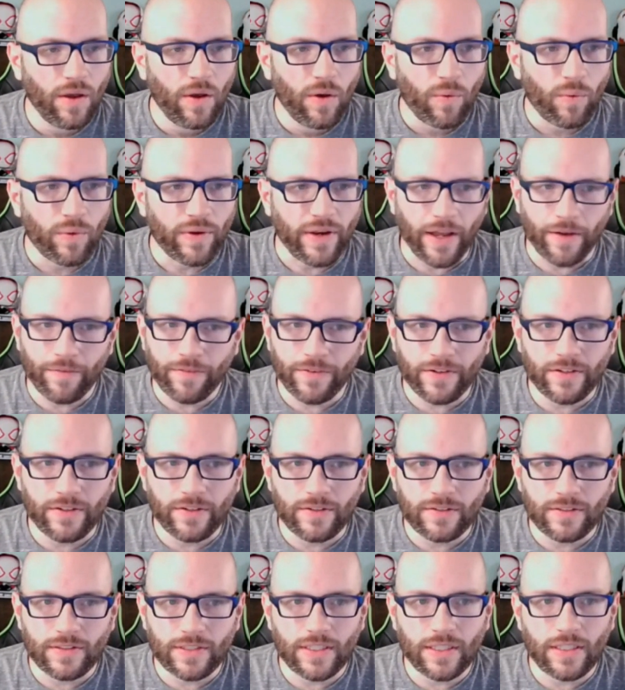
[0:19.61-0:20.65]
whenever you
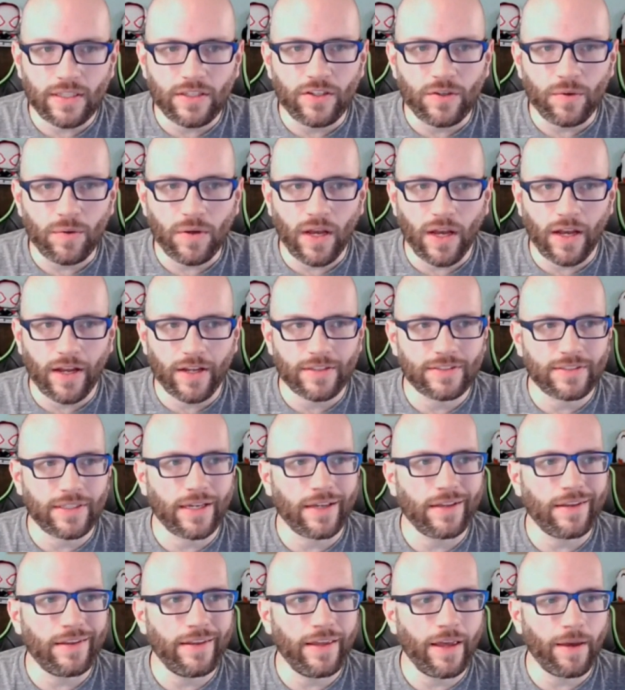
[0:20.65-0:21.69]
see new
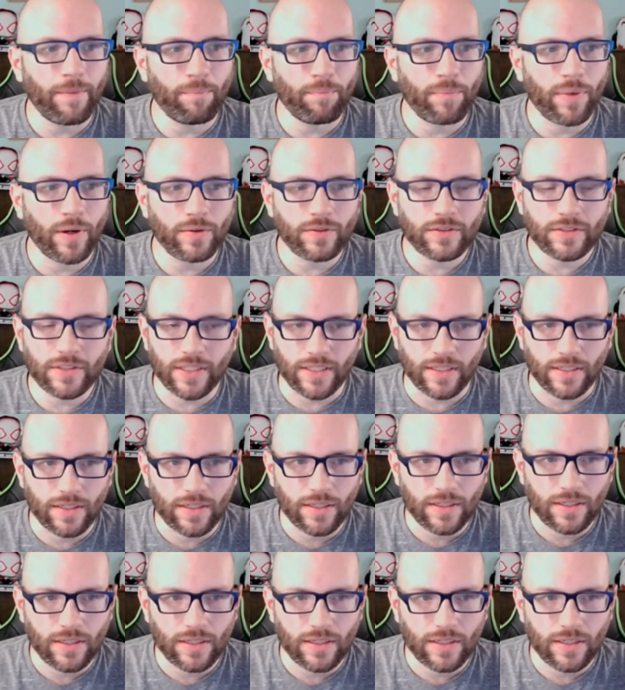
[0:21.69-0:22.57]
content get posted.